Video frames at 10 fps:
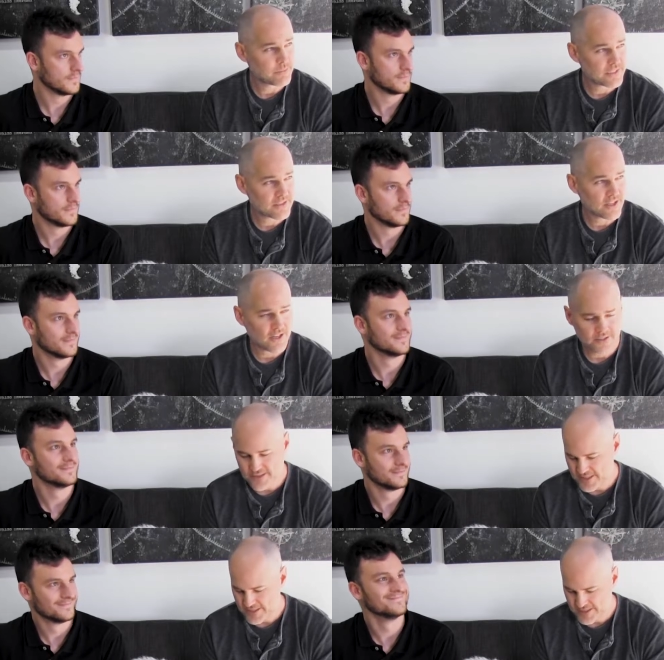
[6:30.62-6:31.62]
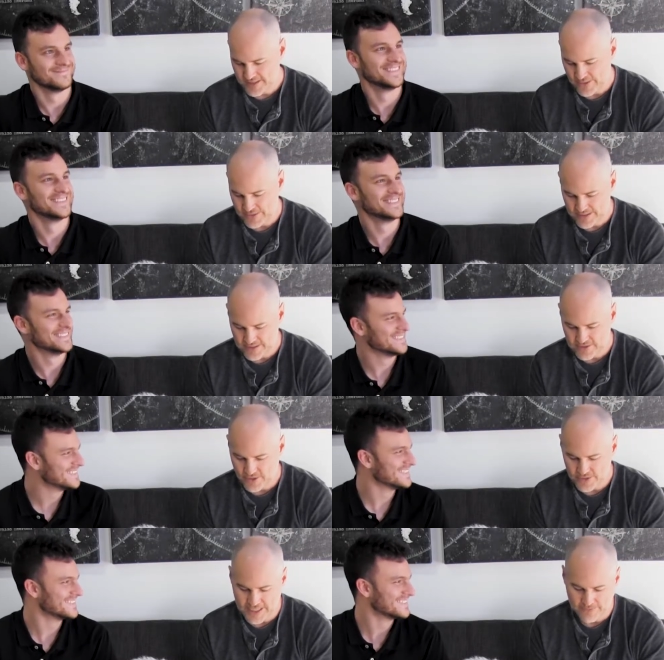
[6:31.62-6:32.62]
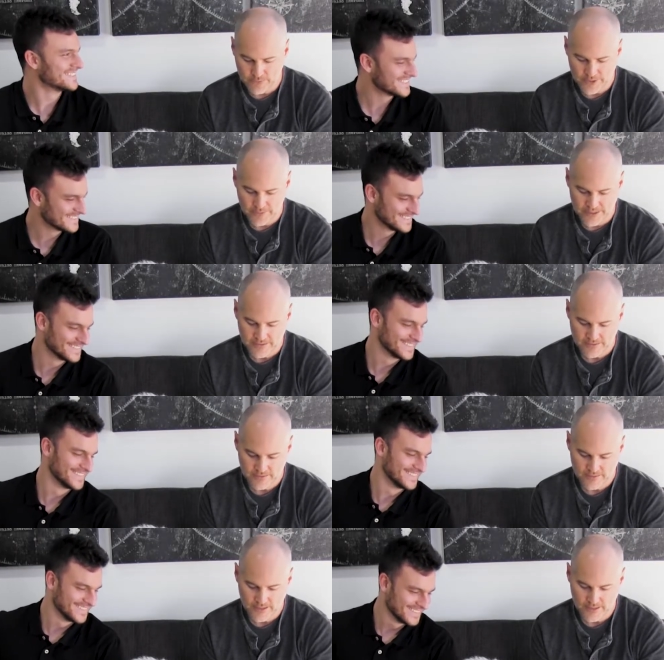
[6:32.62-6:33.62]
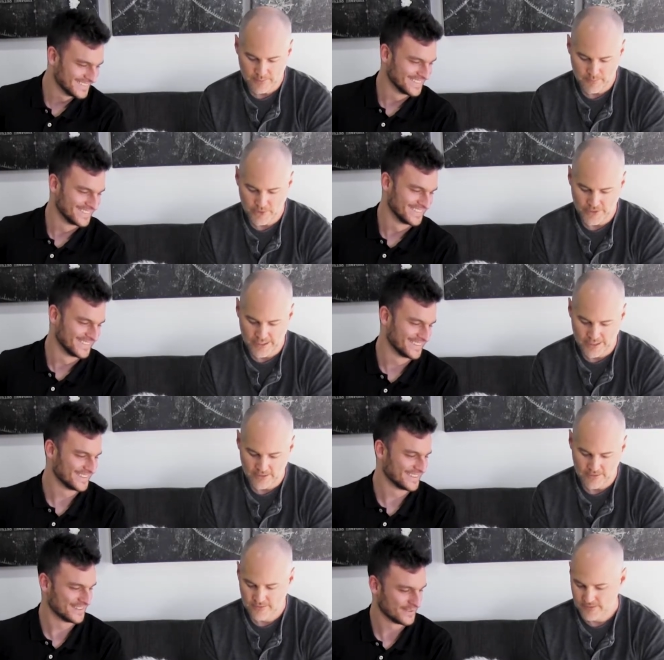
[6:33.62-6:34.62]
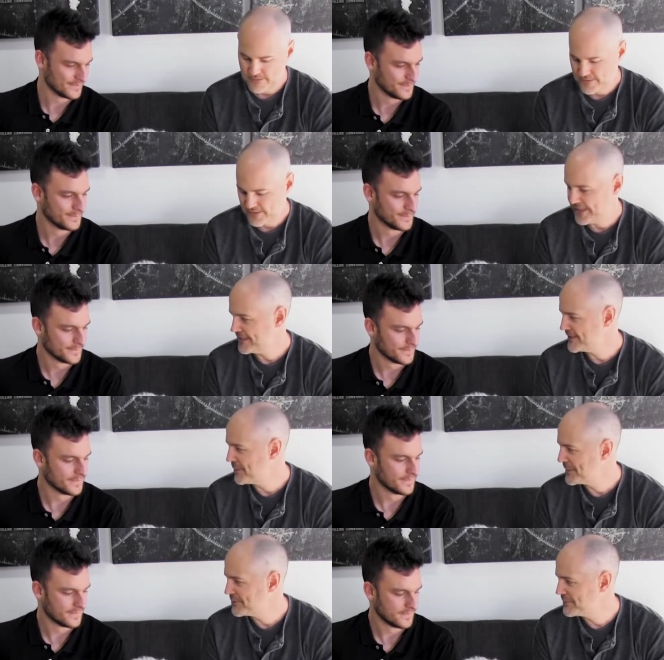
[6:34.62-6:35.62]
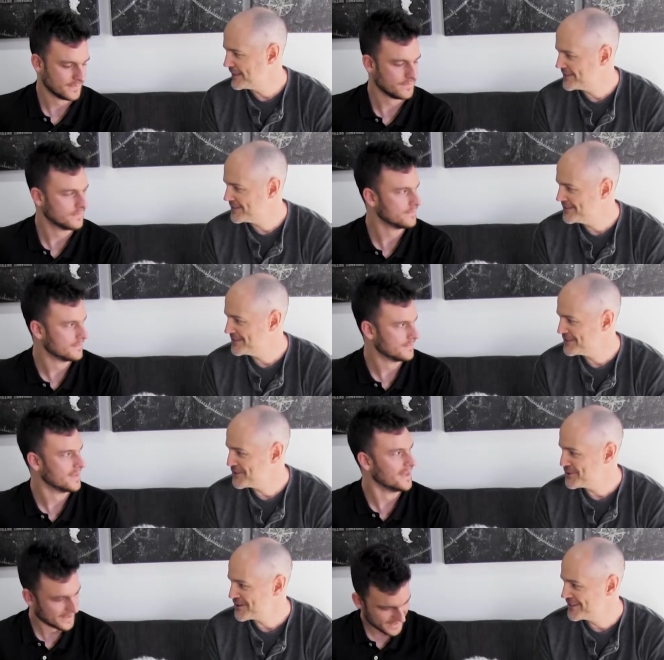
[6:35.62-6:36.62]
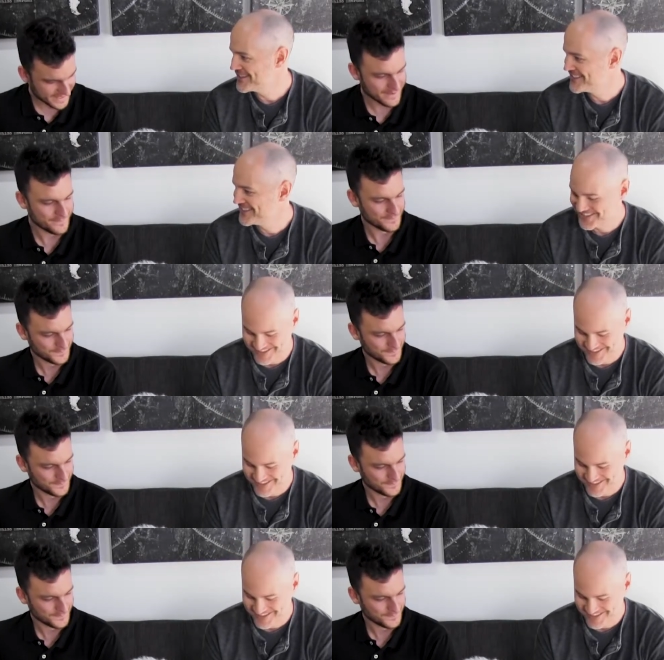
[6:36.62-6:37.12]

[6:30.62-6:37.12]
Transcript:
Speaker 1: some business cards in here, and that way I just always have them with me. Um, pull it out, and I could tell people about the the junior. Yep.